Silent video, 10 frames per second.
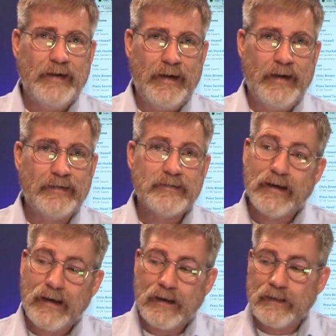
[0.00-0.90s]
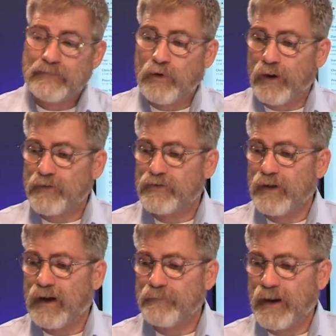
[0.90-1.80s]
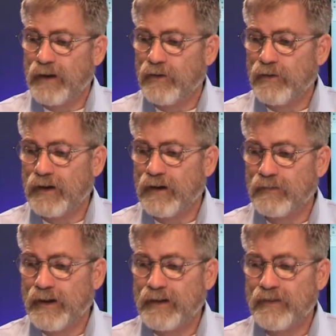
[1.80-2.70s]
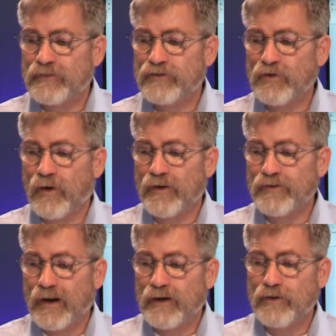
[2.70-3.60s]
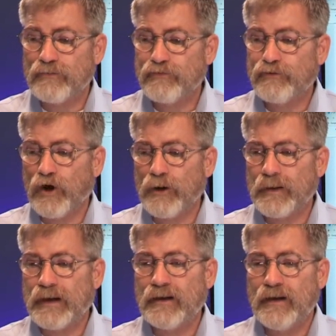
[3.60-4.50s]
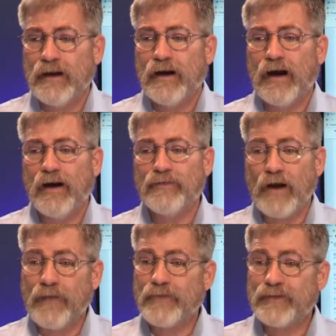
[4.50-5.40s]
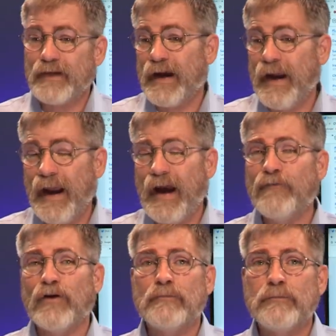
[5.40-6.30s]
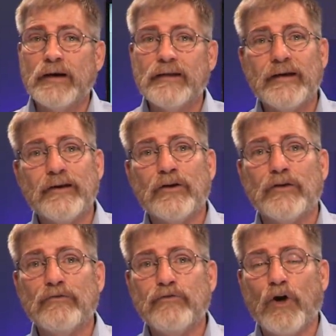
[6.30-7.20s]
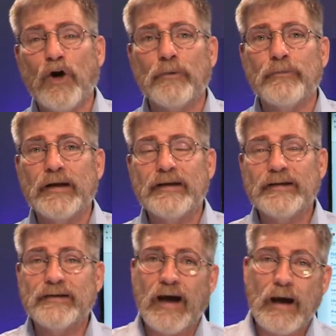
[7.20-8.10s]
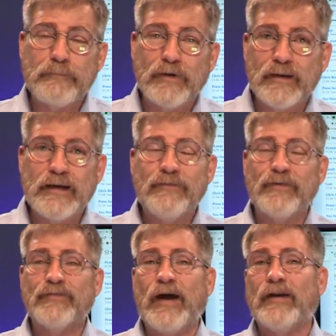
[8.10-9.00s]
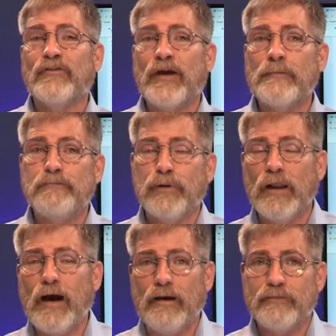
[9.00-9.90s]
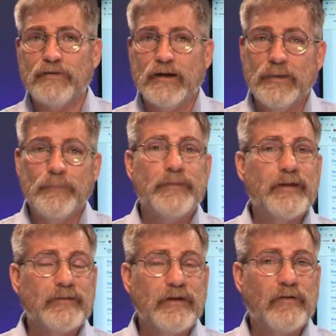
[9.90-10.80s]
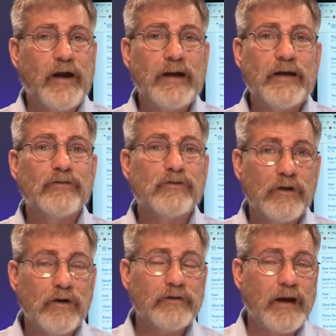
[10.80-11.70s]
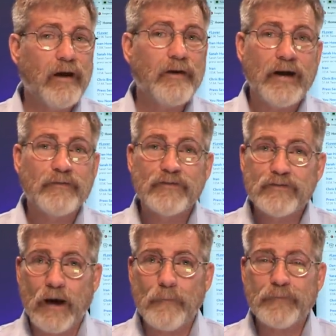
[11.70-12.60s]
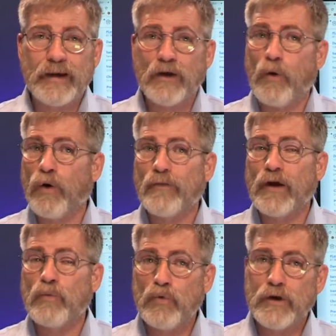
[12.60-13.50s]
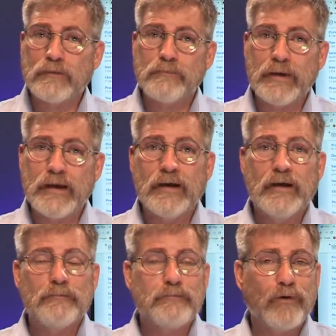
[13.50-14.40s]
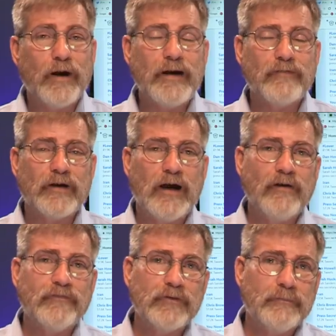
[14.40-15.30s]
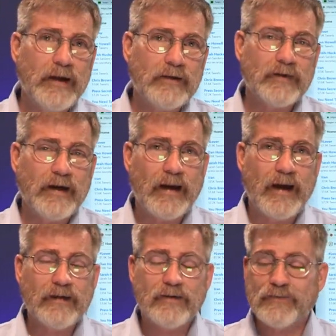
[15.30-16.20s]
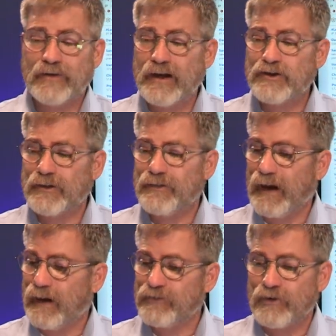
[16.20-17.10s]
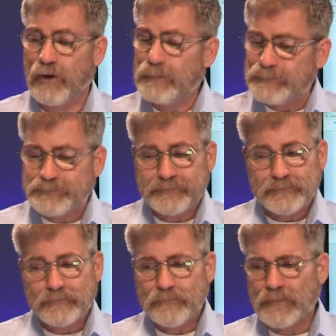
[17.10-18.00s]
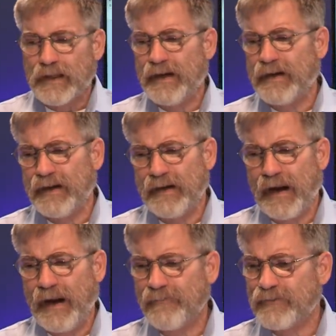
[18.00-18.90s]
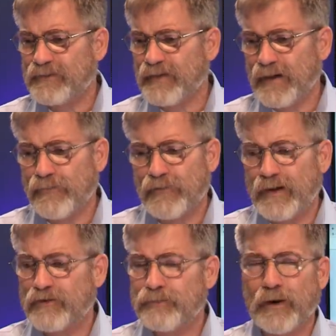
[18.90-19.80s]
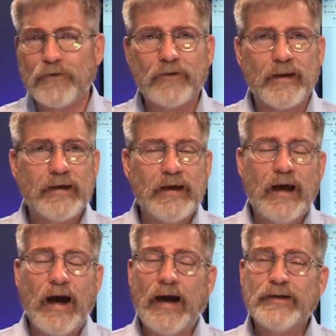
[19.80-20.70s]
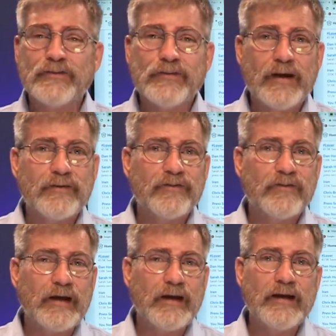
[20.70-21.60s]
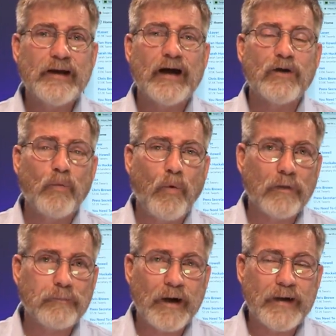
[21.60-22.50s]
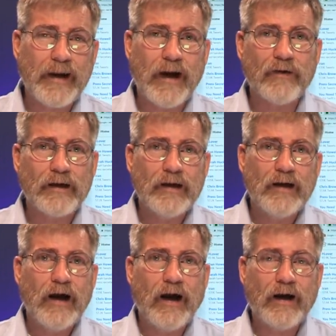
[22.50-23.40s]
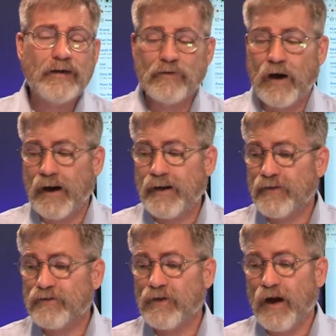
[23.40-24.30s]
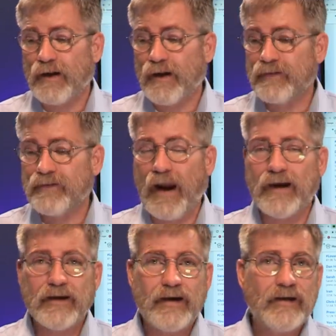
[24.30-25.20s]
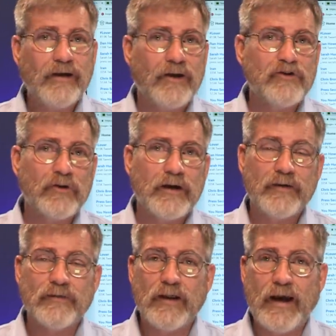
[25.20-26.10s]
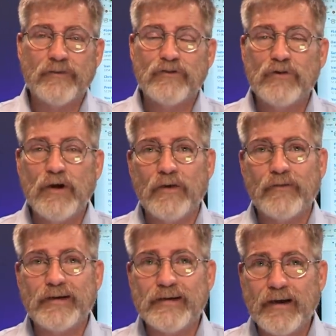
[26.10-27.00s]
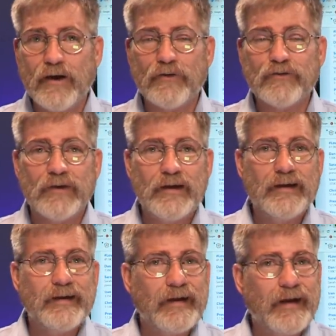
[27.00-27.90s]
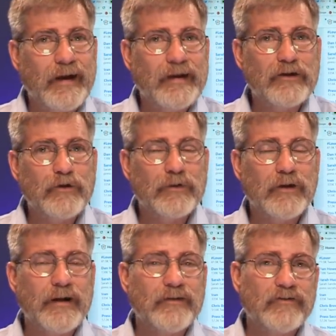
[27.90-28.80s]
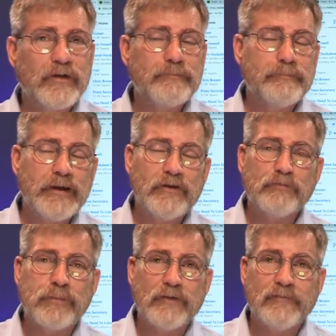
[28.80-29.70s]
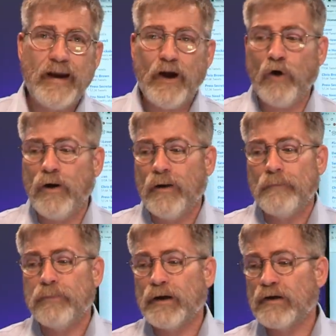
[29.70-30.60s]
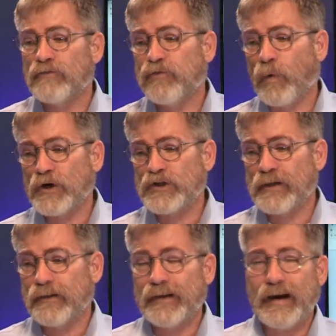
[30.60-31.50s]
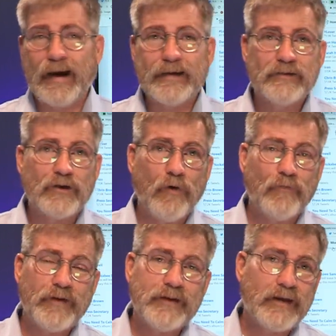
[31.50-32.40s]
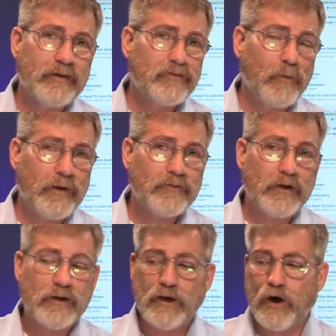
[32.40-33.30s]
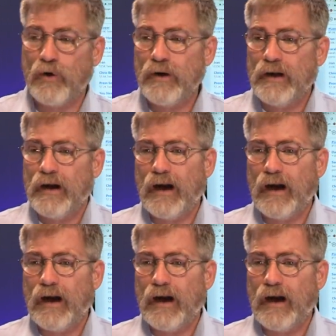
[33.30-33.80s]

And of course, my own Iranian source confirming, not that they have it, but he did confirm that he did not believe that that is a bluff, that the Iranians no doubt have something, or they wouldn't be brave enough to make that accusation there. So, and I have to tell you, friends, personally, I just hate to see any kind of war break out. Iran has not attacked any country in the last 200 years. And you would like to see peace prevail, but unfortunately, I don't think that's the way it's going to go.